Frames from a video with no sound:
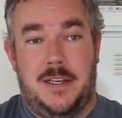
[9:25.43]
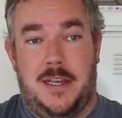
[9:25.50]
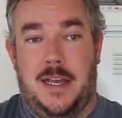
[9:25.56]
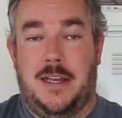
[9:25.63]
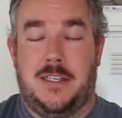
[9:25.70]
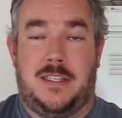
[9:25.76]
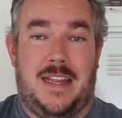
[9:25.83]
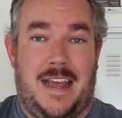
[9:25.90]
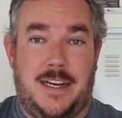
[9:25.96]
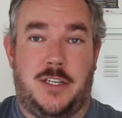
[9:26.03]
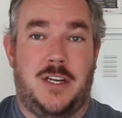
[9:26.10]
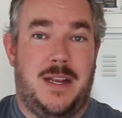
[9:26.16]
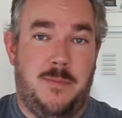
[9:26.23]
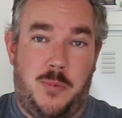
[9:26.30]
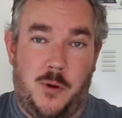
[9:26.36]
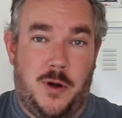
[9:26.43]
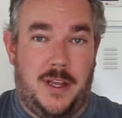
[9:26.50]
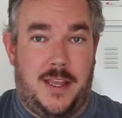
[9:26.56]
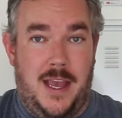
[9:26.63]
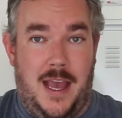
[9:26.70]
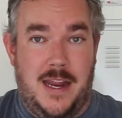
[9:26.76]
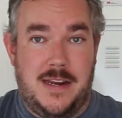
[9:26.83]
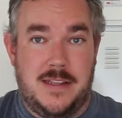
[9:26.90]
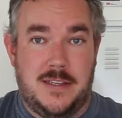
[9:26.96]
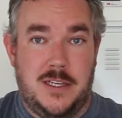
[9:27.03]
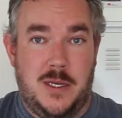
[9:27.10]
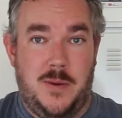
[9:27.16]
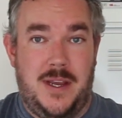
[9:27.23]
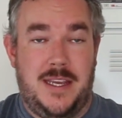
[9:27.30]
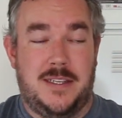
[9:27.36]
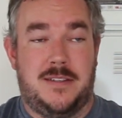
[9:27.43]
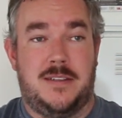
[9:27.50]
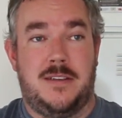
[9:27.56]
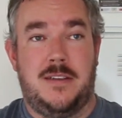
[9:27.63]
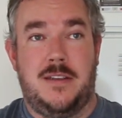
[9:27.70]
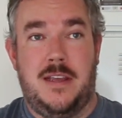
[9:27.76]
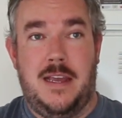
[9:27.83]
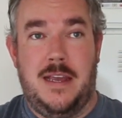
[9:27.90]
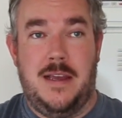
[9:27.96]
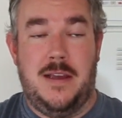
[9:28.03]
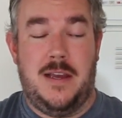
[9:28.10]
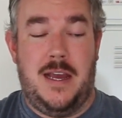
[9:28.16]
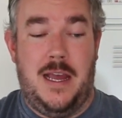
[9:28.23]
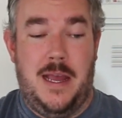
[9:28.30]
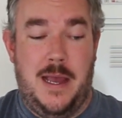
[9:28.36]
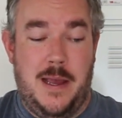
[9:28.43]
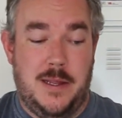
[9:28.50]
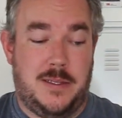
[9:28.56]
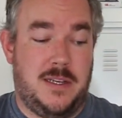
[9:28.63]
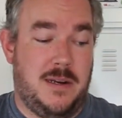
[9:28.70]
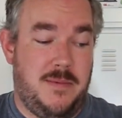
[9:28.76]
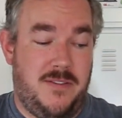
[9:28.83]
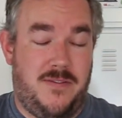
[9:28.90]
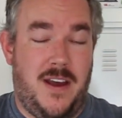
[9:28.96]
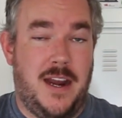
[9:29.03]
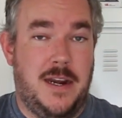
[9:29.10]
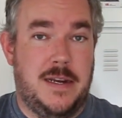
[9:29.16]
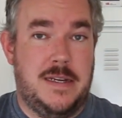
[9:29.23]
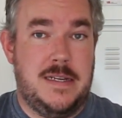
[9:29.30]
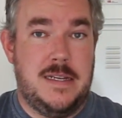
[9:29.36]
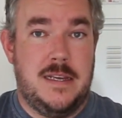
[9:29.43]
/ import a car to the US. It's going to be fun.